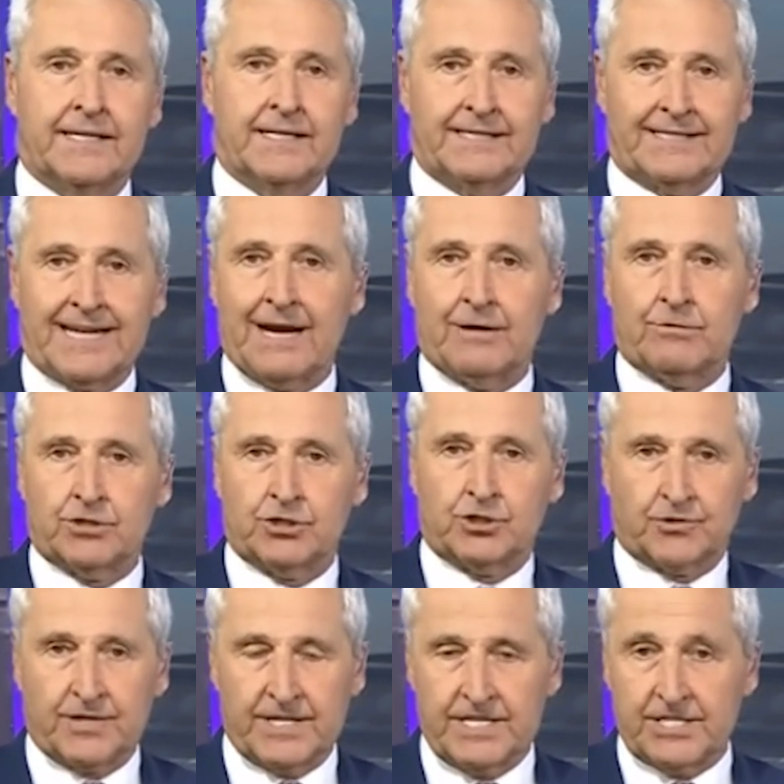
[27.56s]
downed
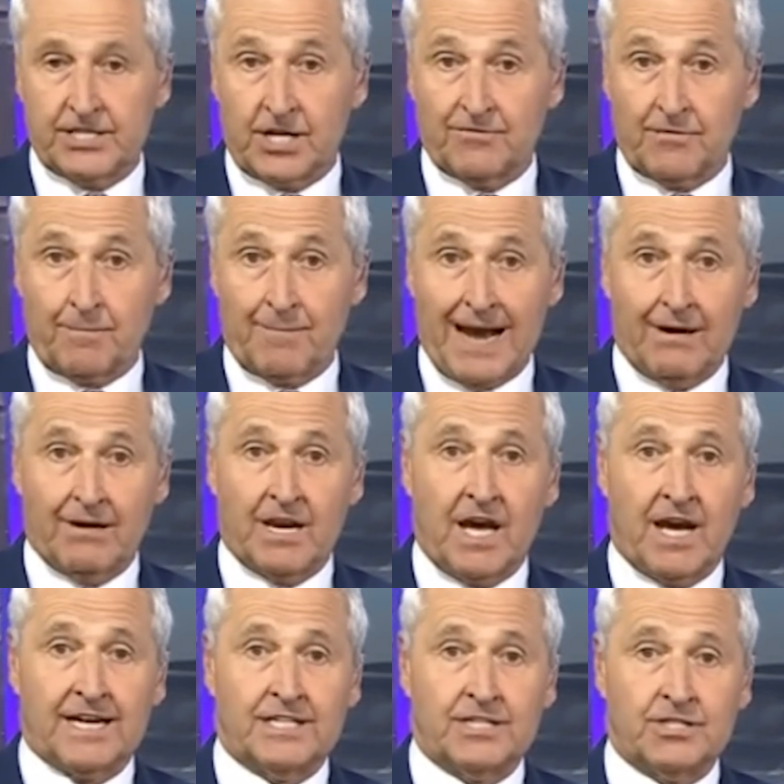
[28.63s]
trees over power
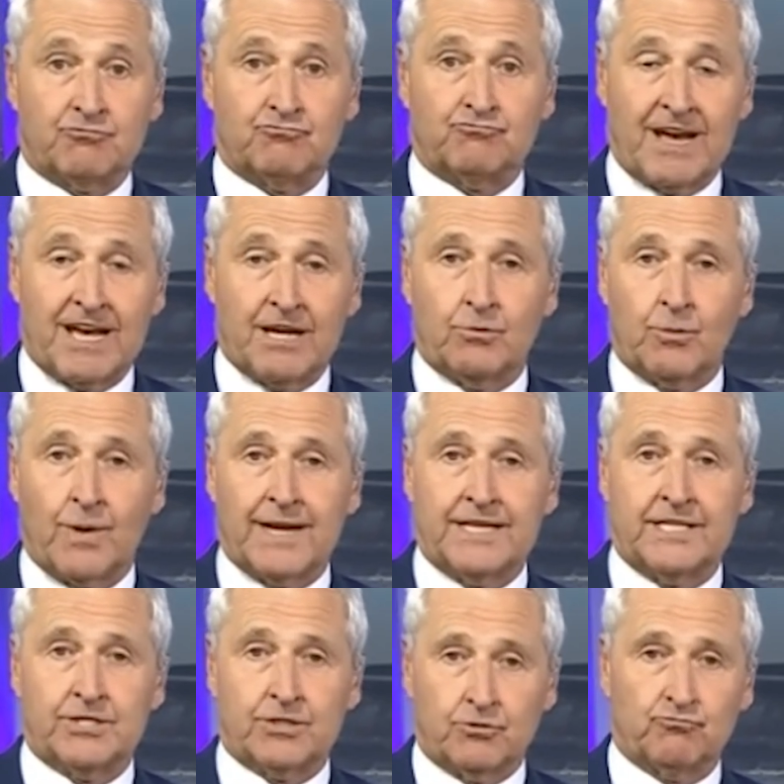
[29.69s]
lines,
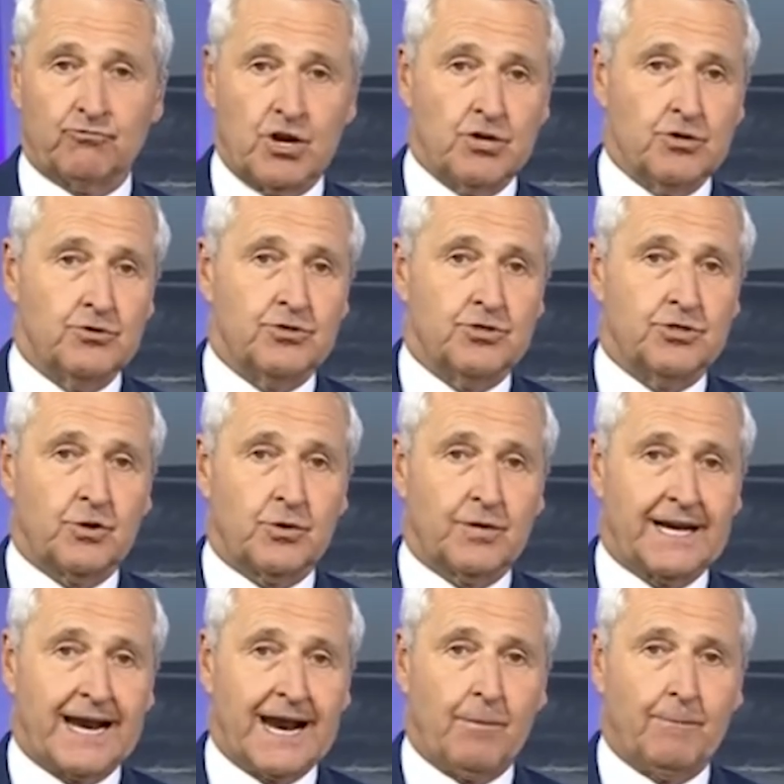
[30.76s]
railways and roads,
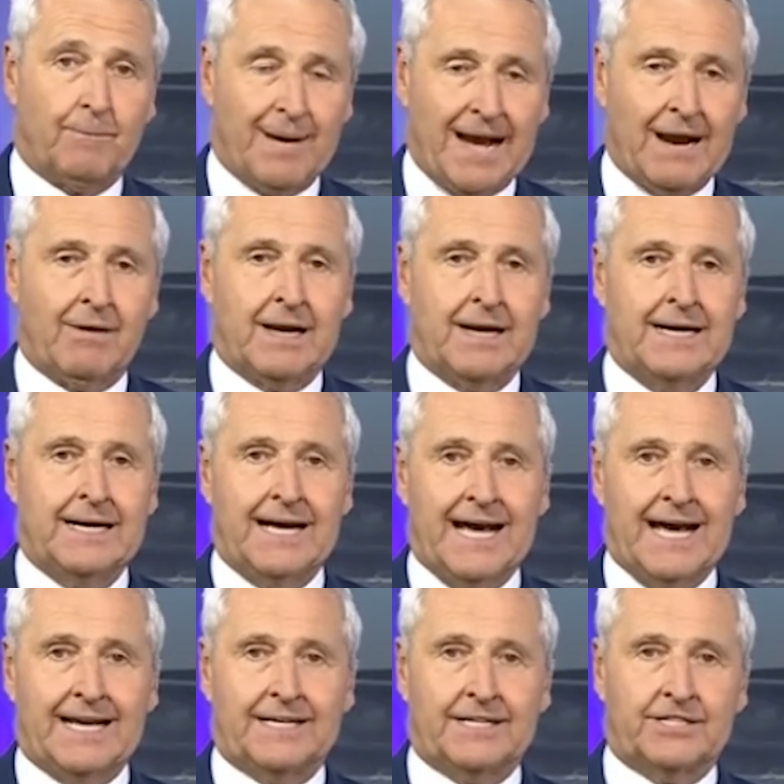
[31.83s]
knocking out power
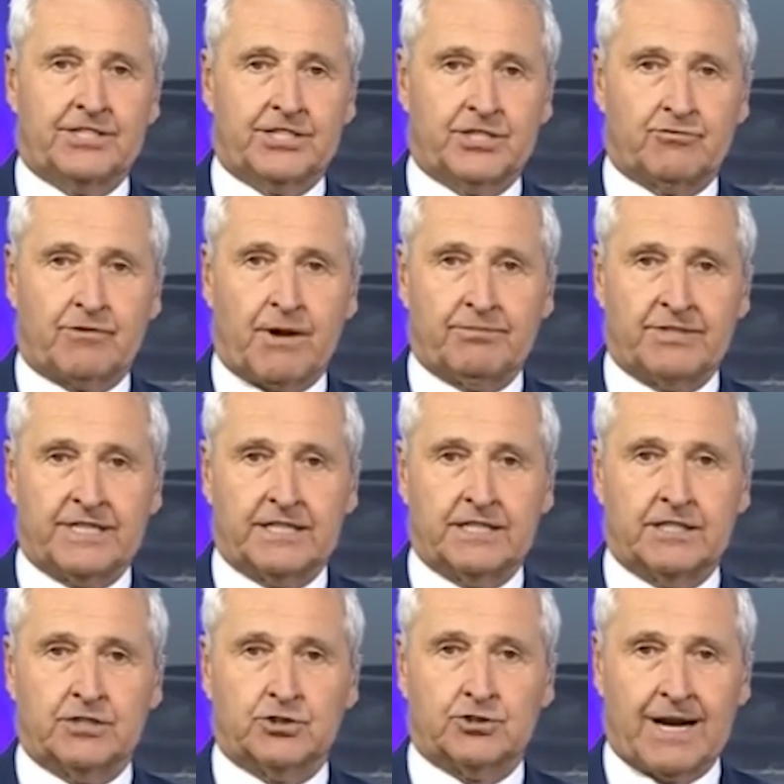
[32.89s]
and disrupting
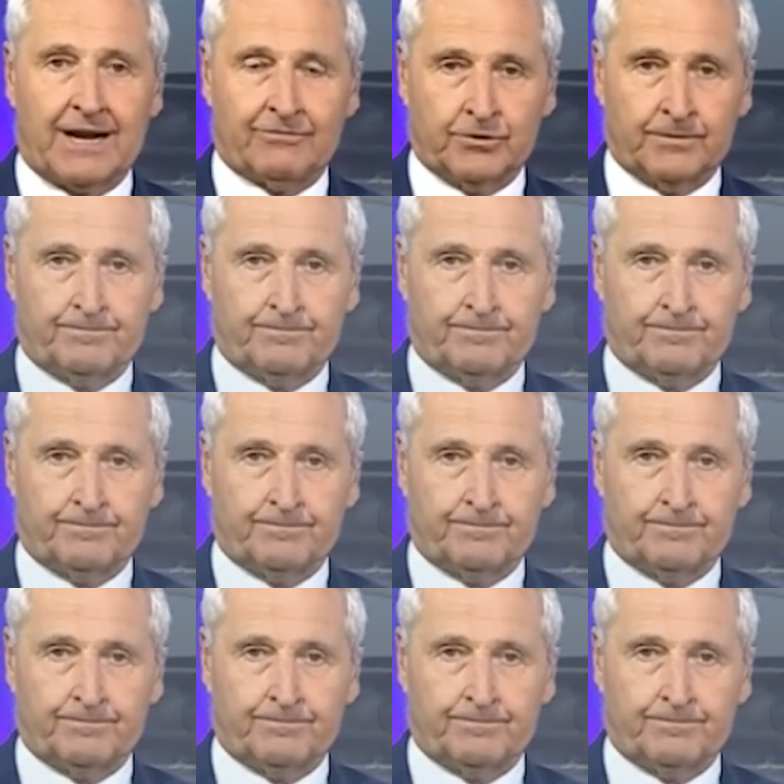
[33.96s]
travel.